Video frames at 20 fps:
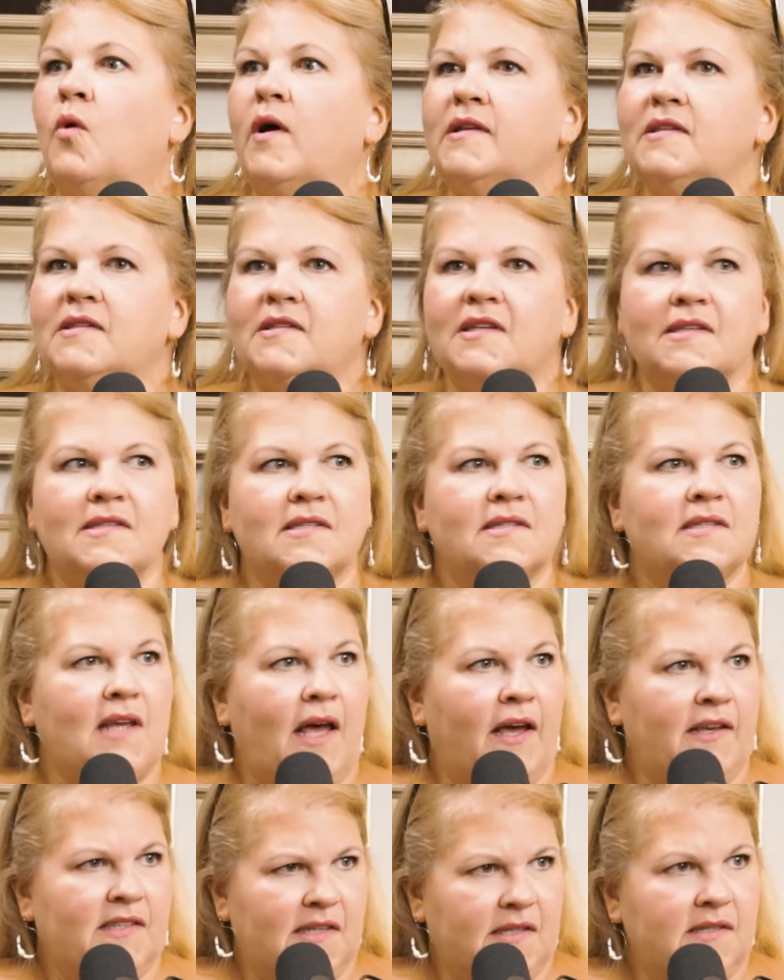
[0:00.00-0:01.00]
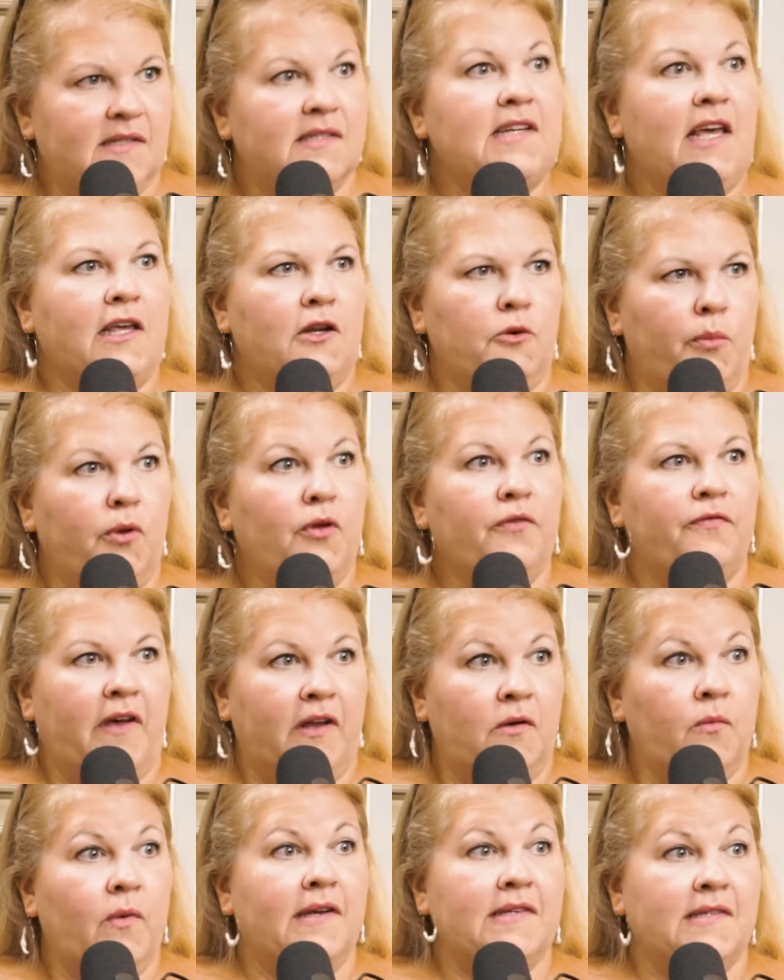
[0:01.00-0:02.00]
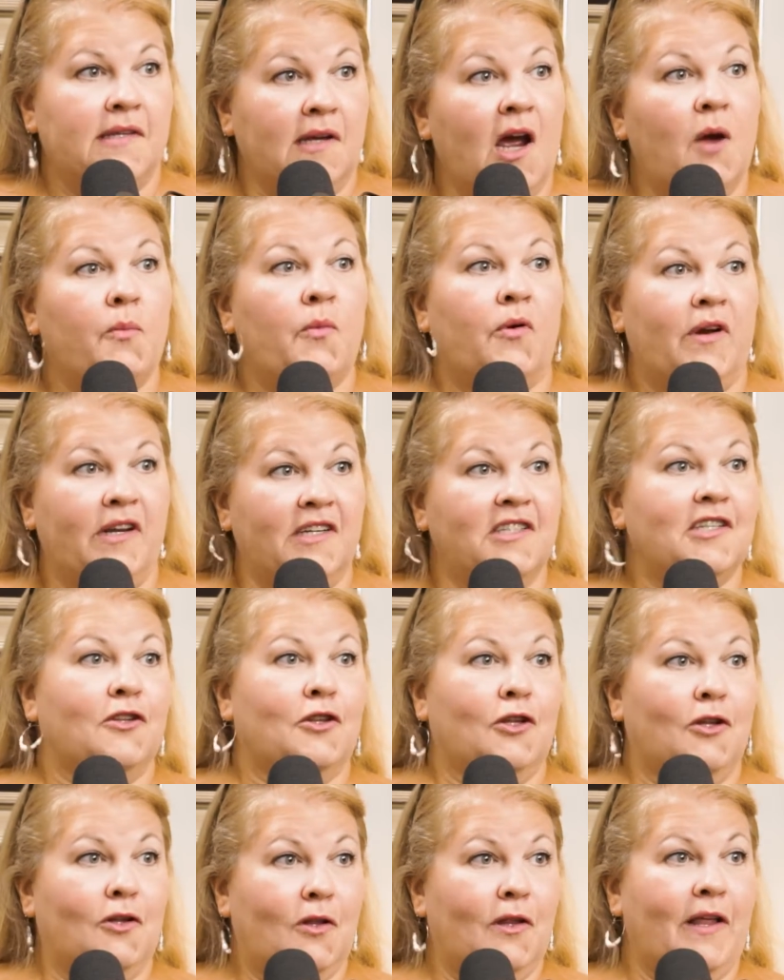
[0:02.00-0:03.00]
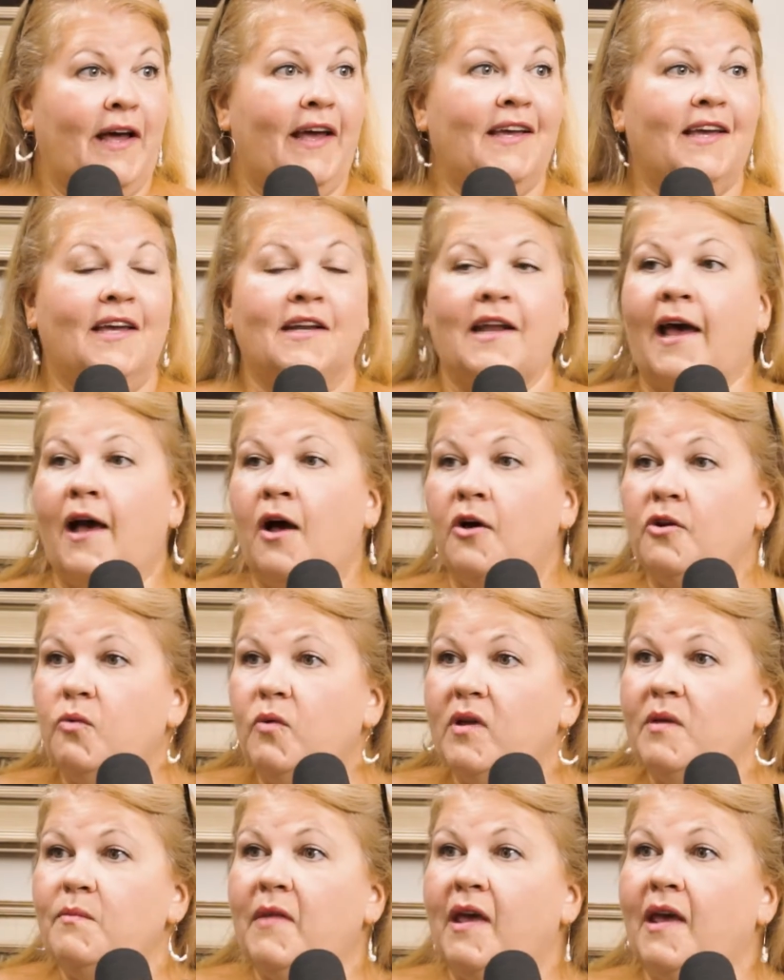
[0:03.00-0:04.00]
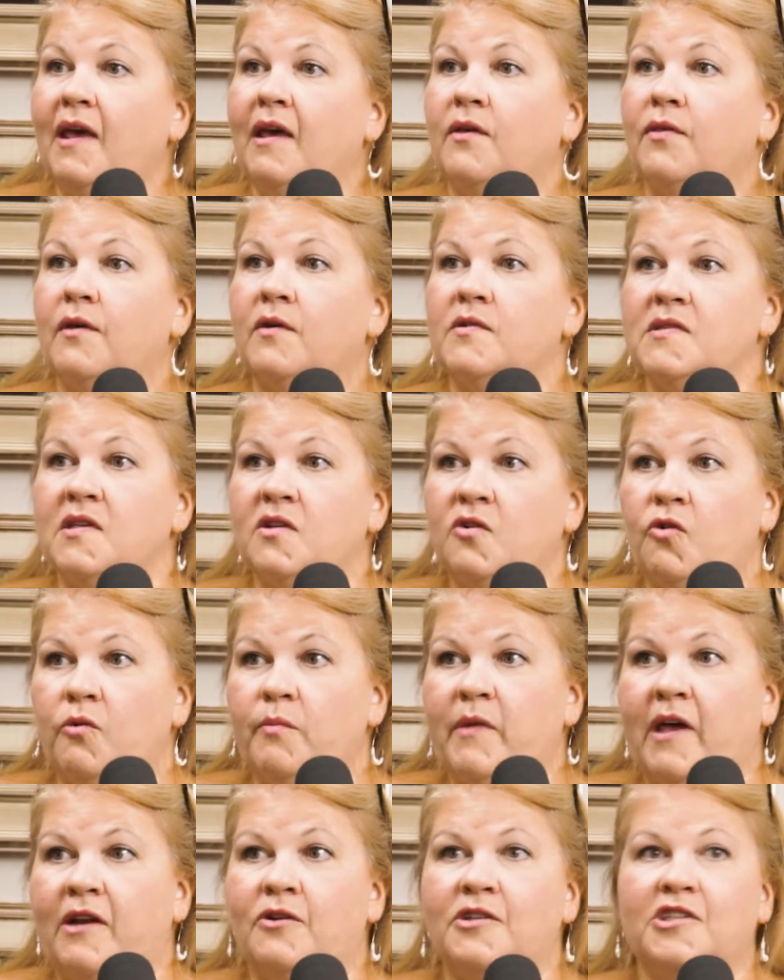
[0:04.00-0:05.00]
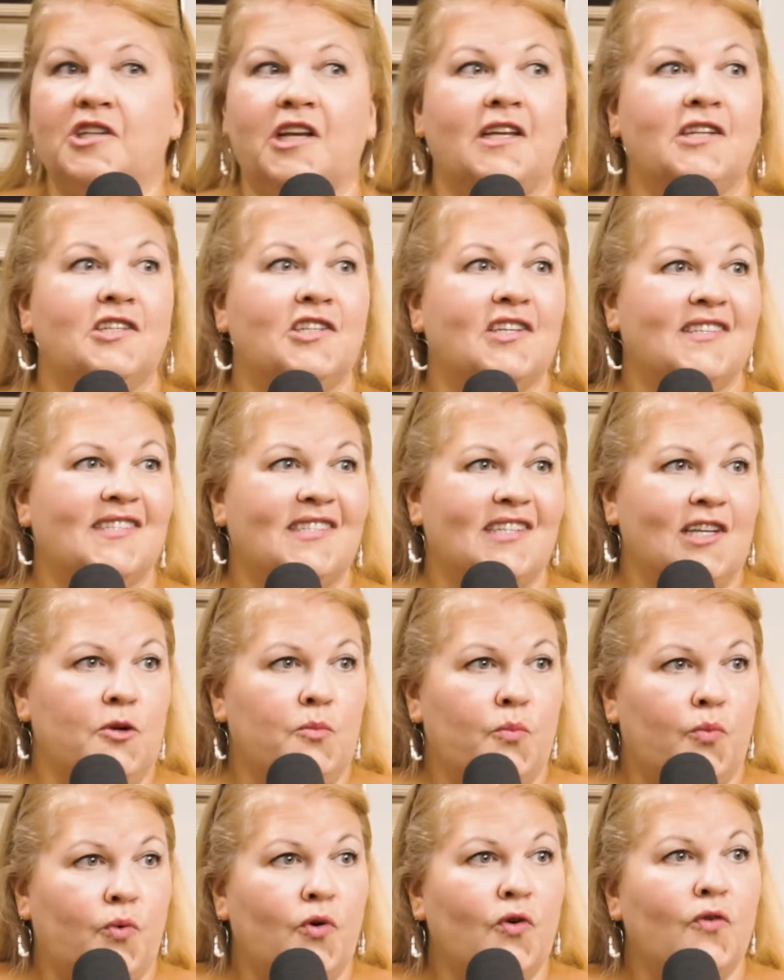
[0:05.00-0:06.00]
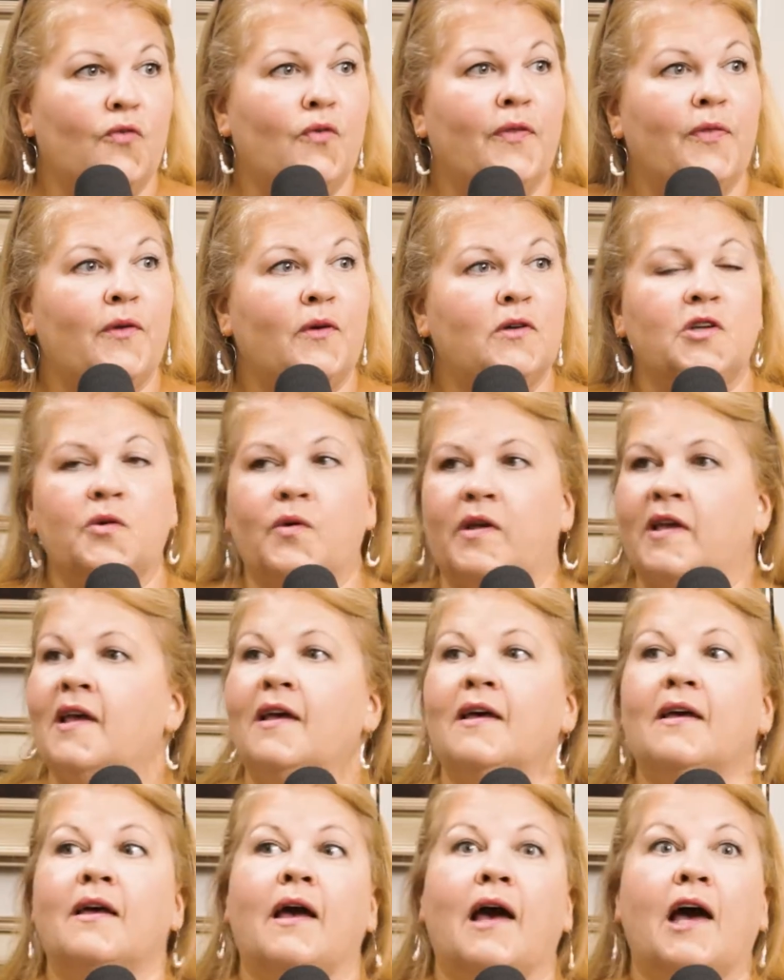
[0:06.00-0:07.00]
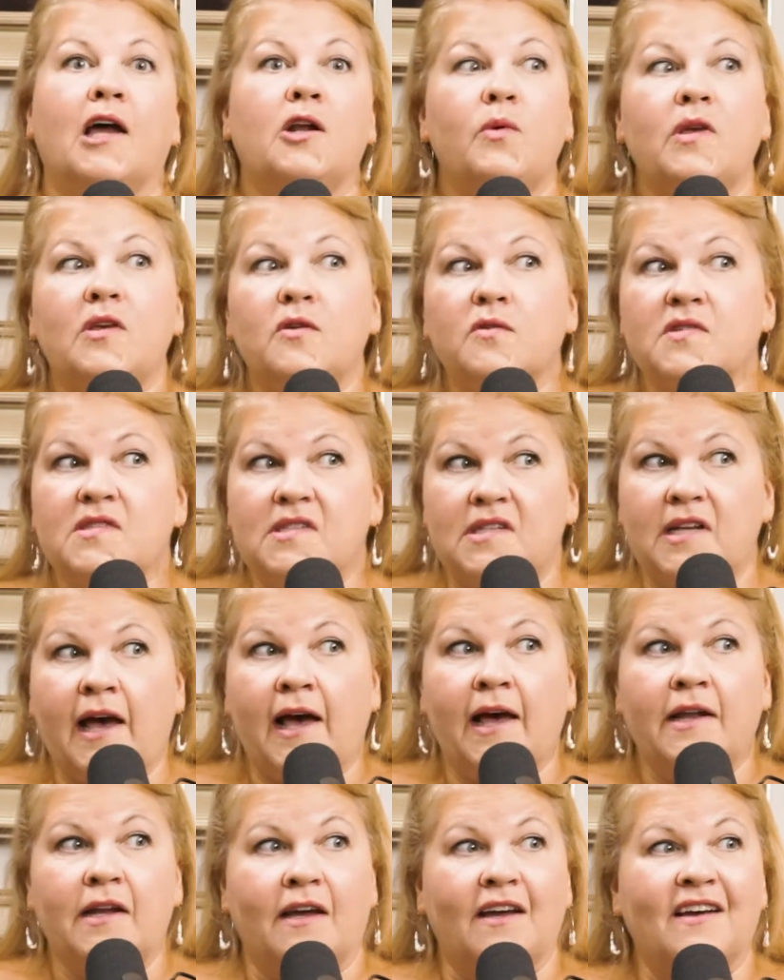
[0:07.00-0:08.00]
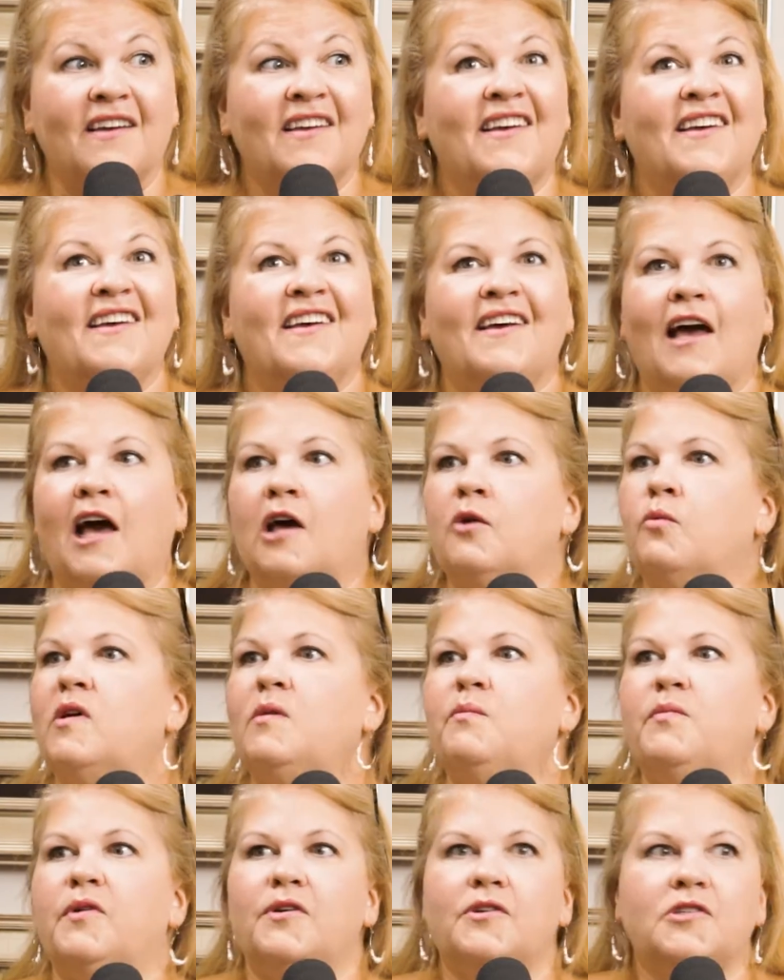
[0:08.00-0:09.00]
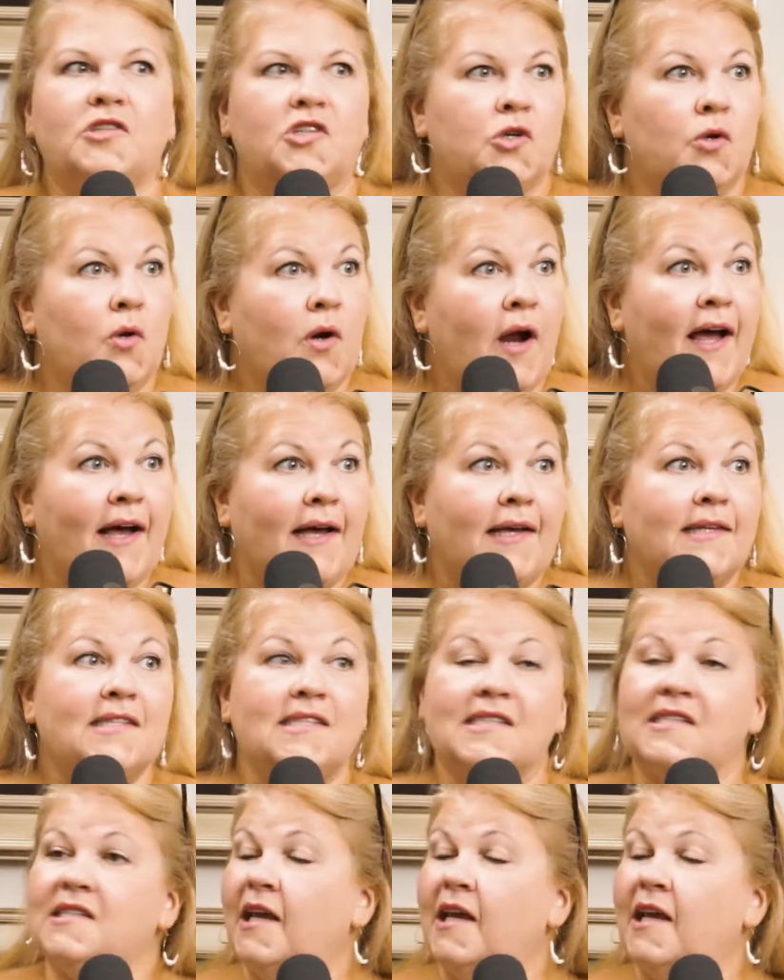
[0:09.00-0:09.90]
What does a sustainable fundraising operation look like? And how do we make those incremental changes to improve what they're doing? How do we use data? How do we build trust?